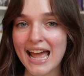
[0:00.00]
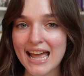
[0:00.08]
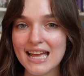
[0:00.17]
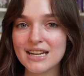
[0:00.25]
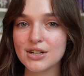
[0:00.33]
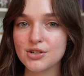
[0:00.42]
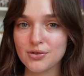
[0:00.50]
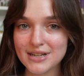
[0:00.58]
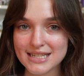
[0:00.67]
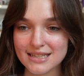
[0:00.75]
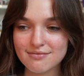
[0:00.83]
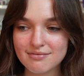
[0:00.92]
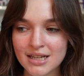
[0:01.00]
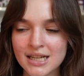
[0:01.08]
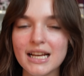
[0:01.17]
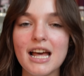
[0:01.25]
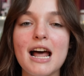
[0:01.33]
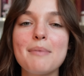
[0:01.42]
and Treason
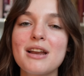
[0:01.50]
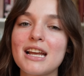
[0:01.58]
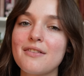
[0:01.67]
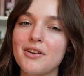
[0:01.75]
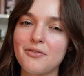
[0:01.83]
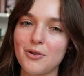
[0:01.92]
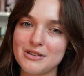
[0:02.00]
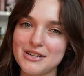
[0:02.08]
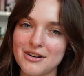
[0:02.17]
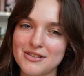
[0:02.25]
and I'm gonna give it a four star.